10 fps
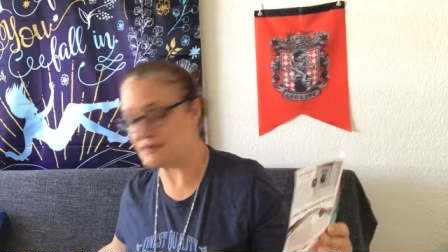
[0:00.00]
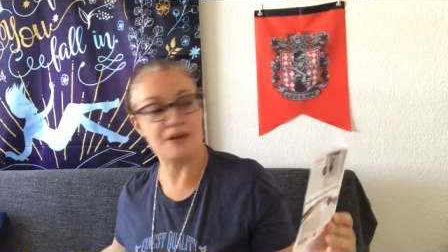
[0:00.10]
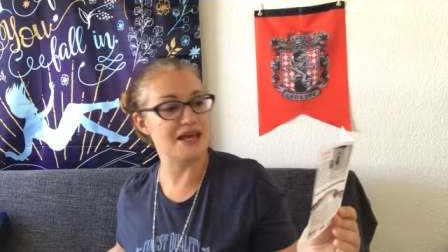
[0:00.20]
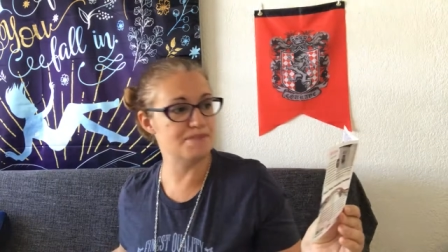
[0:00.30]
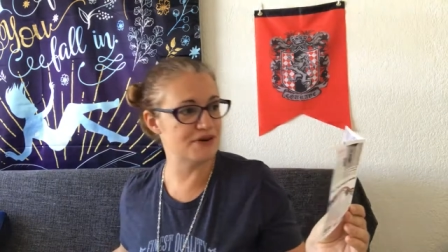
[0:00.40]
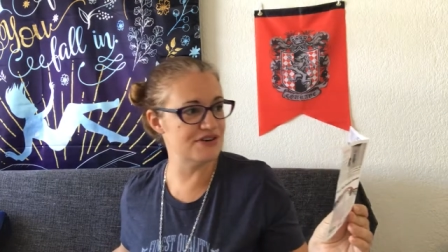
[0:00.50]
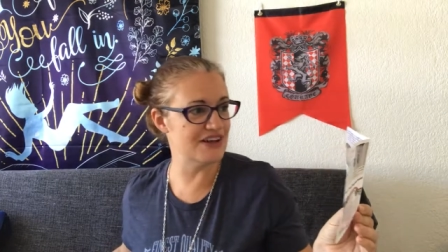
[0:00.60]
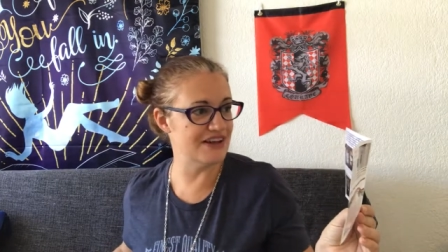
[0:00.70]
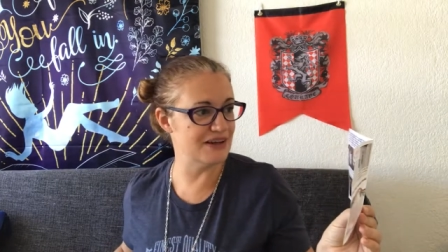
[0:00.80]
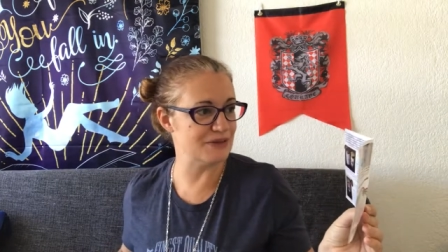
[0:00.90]
the paper
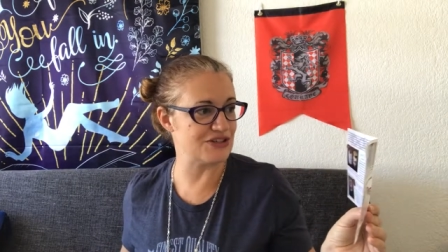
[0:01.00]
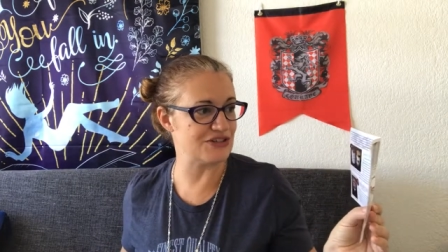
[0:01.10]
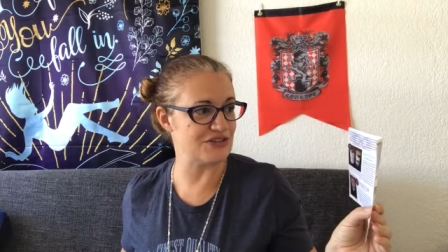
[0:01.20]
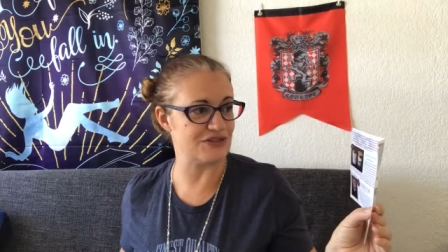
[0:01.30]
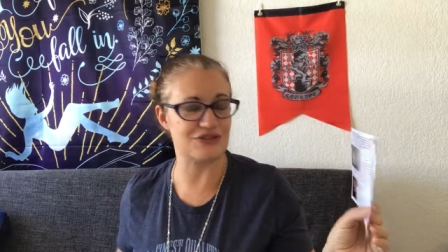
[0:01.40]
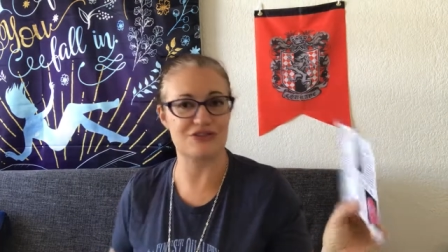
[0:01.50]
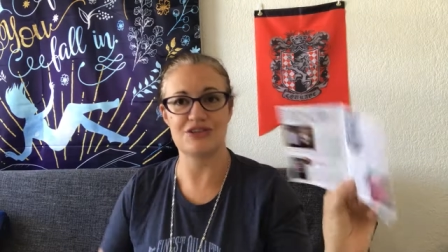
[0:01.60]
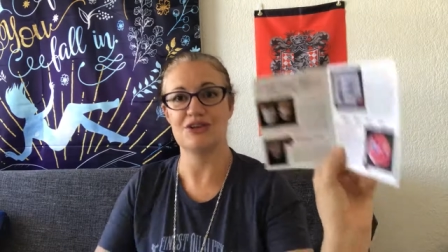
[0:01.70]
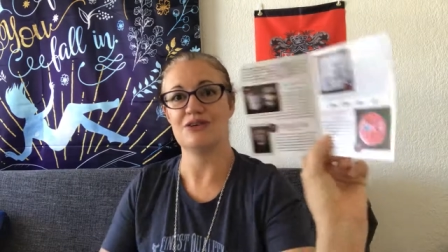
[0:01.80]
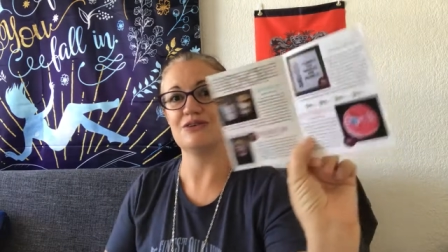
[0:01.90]
doll, which is
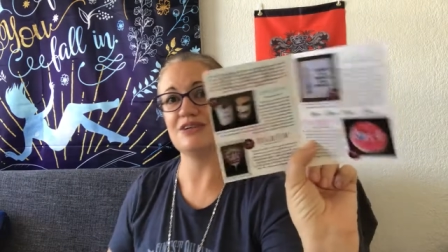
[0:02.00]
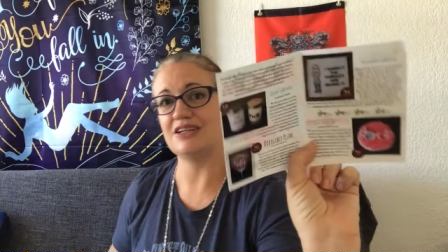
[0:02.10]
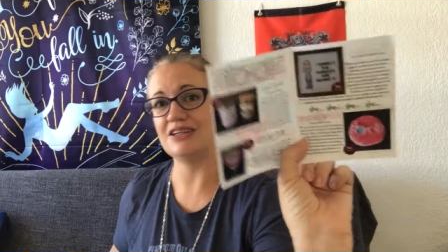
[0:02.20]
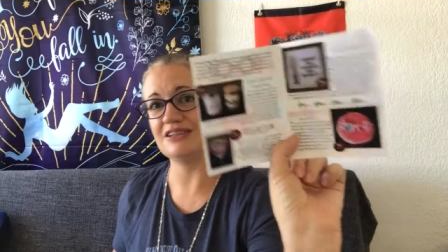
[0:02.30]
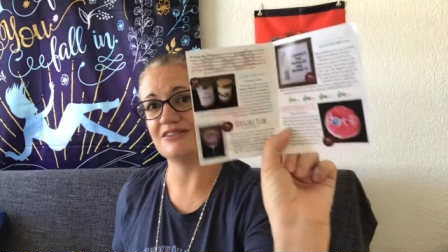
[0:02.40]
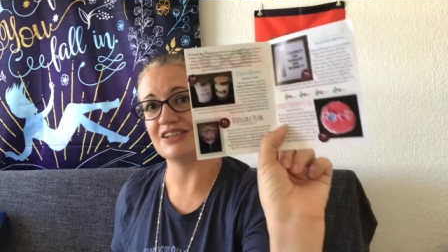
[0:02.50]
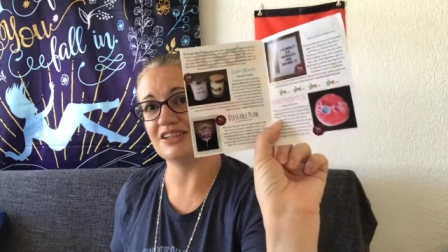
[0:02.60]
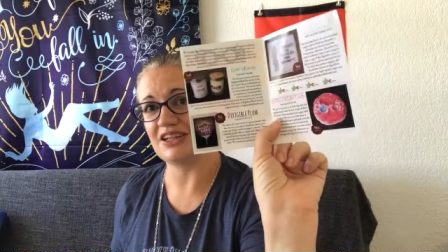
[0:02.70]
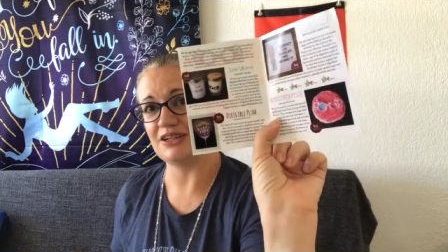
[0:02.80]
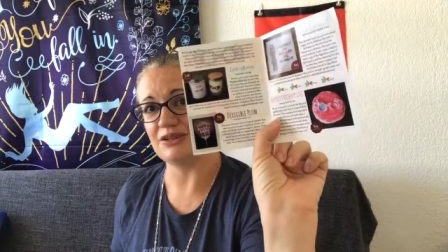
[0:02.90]
really,
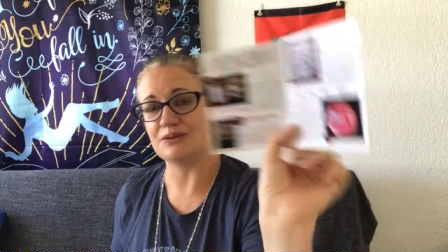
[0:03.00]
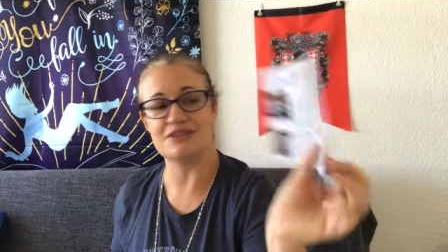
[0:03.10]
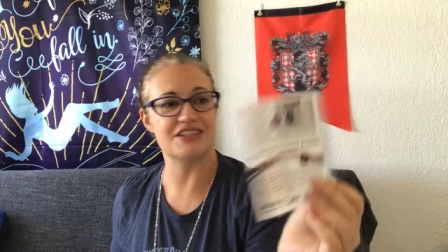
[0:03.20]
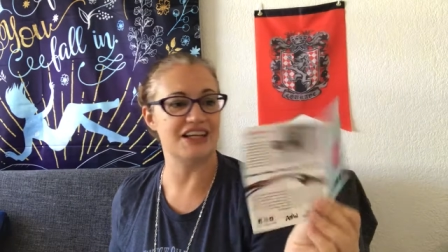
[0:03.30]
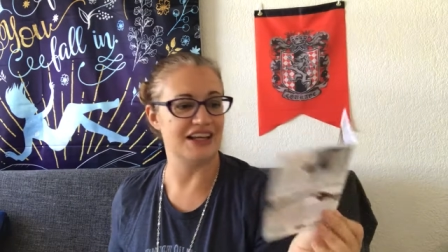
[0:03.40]
really cute.